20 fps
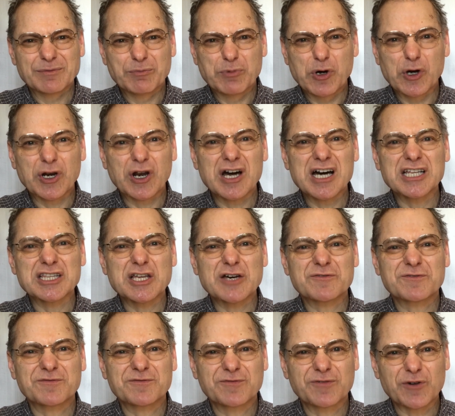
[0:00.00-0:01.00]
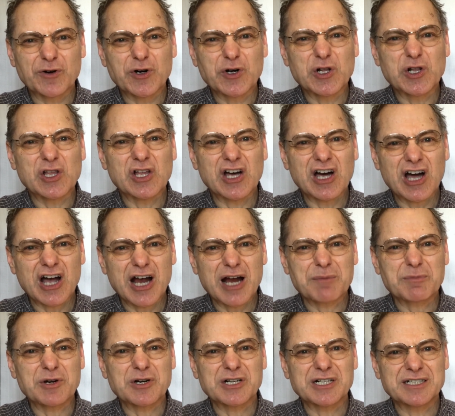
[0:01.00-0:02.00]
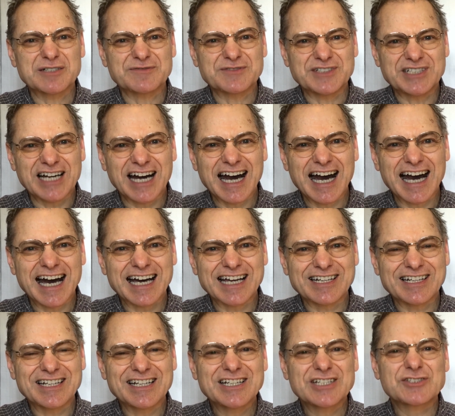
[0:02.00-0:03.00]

Put on the full armor of God